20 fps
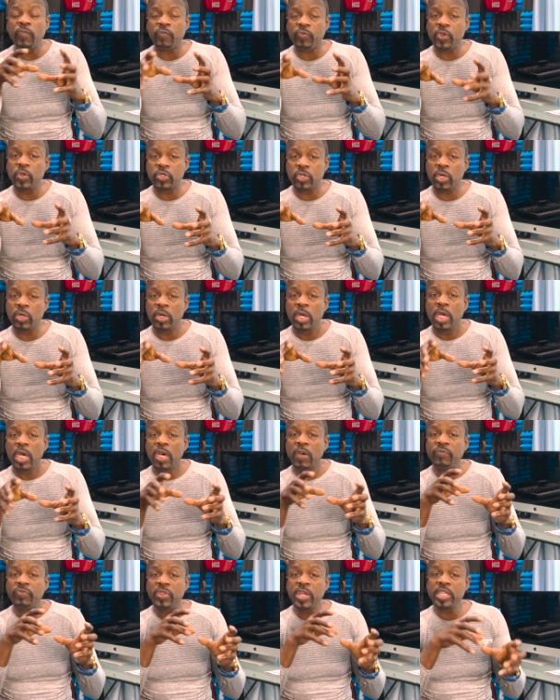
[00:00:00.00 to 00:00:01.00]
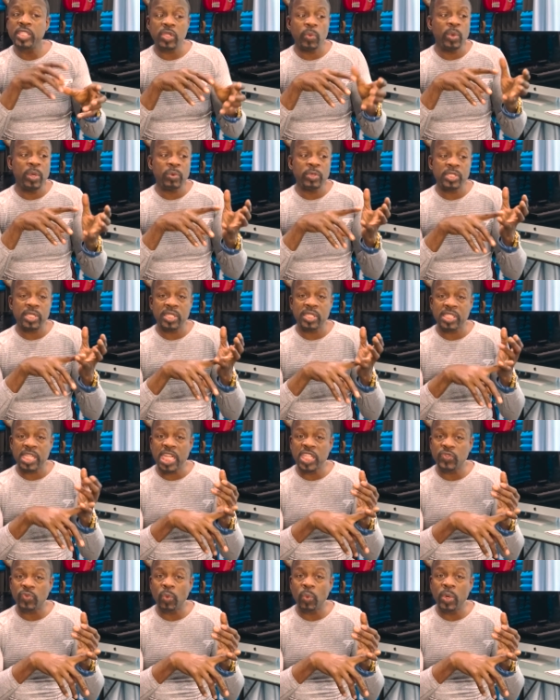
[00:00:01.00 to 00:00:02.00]
and future of things that we were
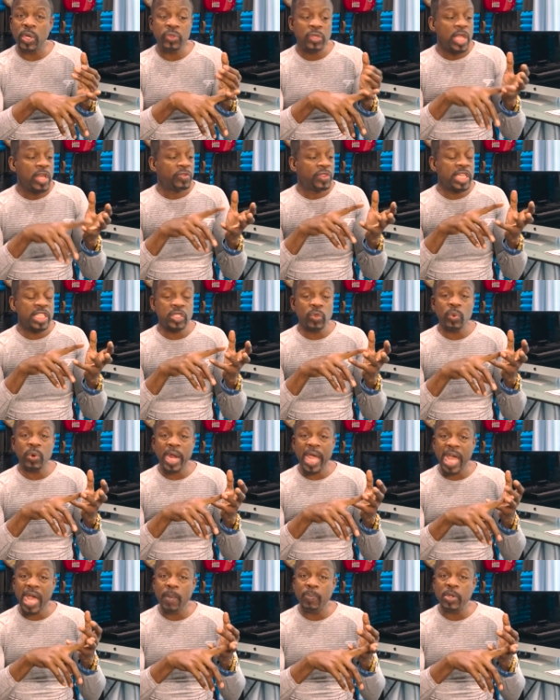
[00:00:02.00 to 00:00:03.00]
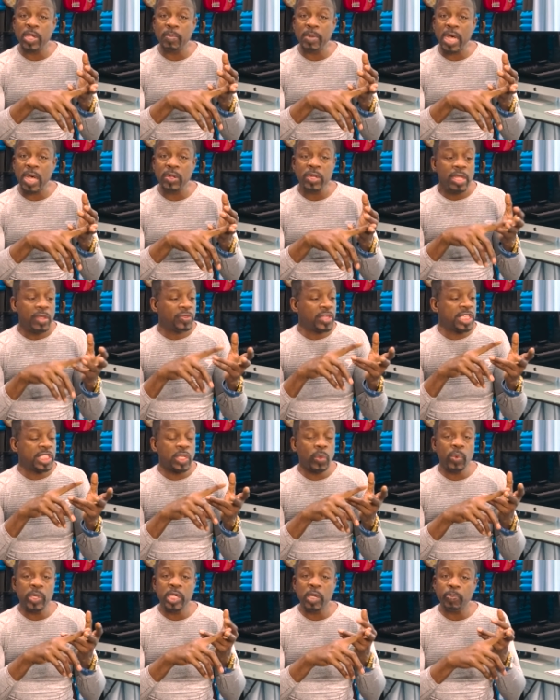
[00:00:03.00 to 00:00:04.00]
successful with, things that we're happy about, things
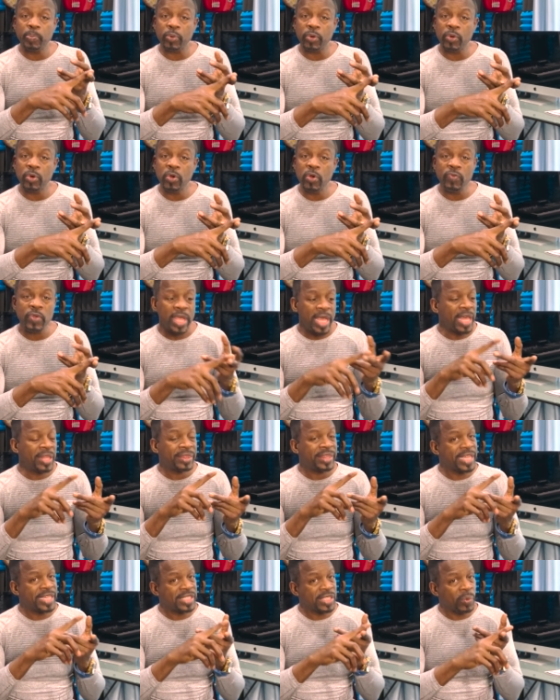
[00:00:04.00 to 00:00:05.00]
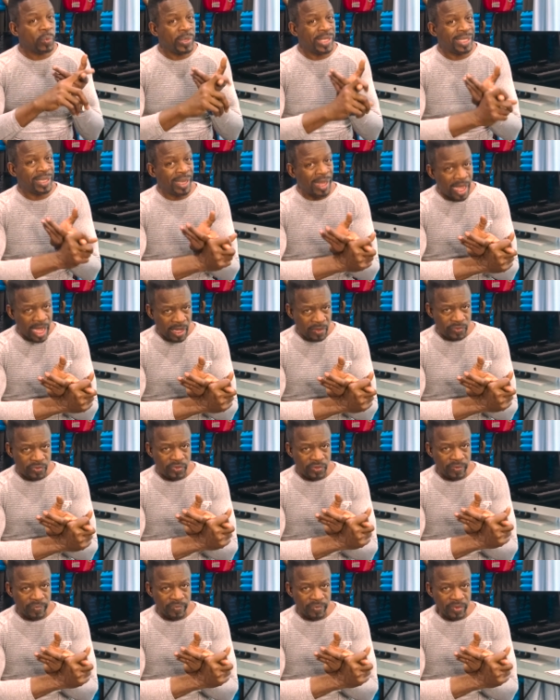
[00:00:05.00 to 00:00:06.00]
that we approve, and things that we love.
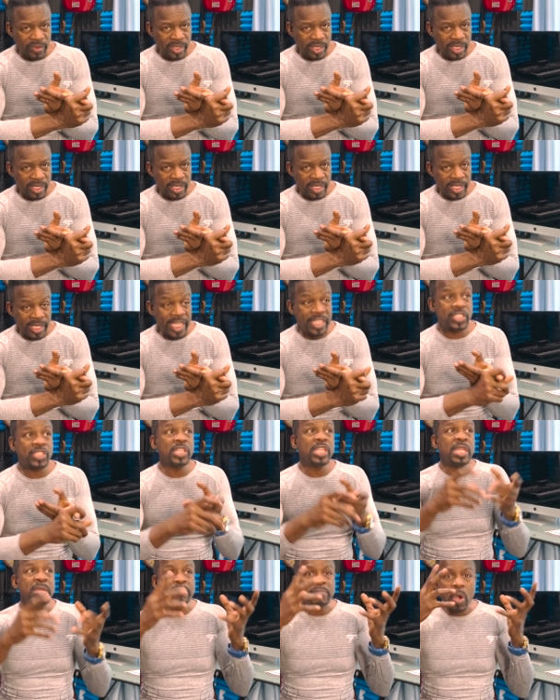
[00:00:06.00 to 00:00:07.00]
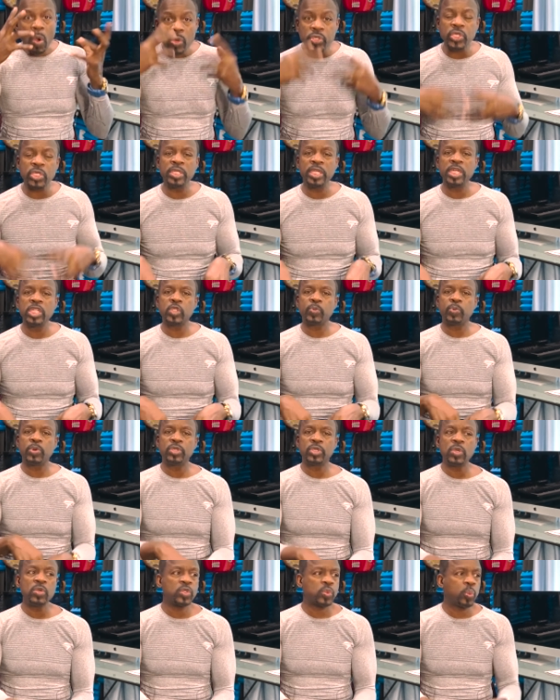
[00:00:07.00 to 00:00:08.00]
It's the emotion that is
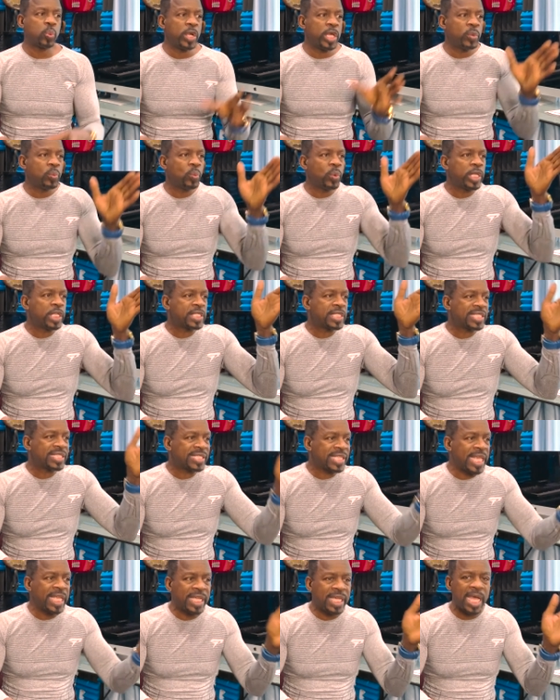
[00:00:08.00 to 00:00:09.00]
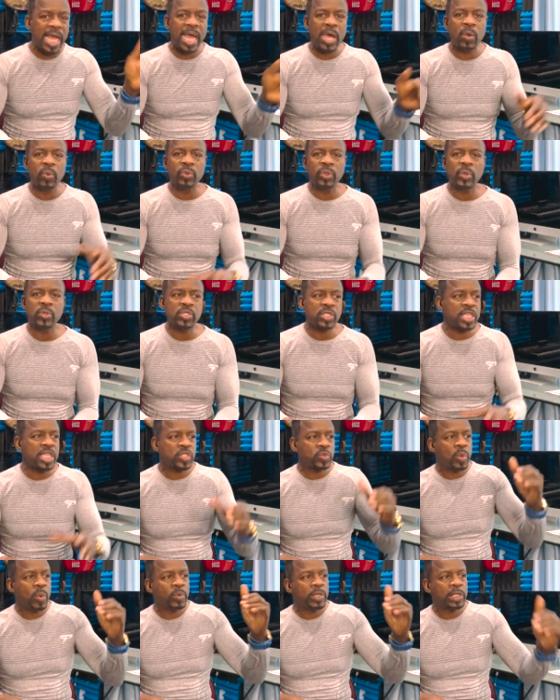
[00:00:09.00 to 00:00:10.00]
produced when we seek out those
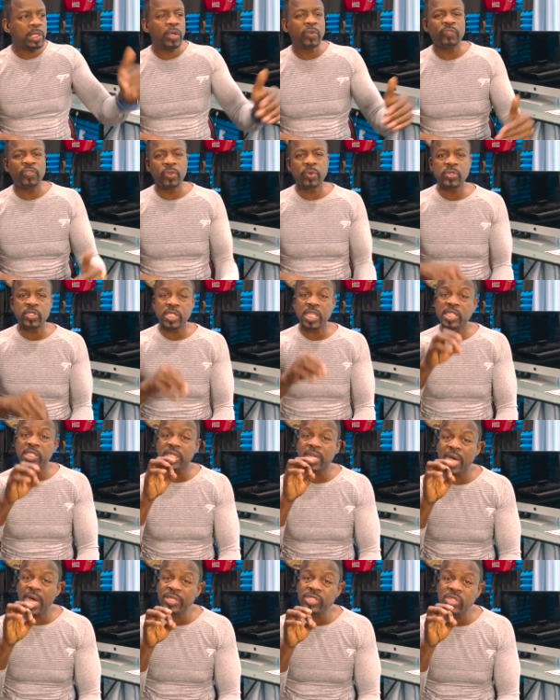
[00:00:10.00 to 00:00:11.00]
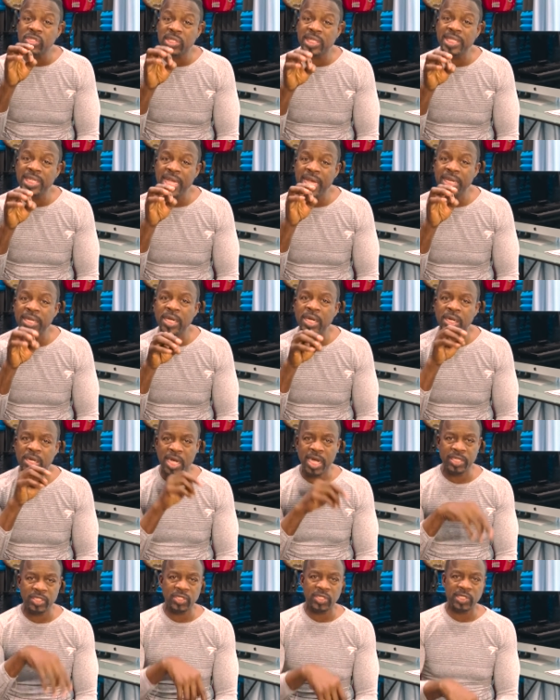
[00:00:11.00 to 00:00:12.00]
things, when we look for those things, consciously and
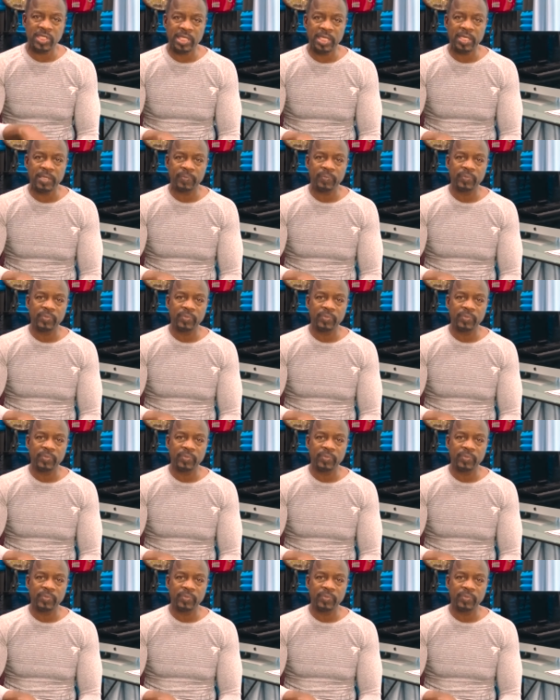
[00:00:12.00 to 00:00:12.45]
unconsciously.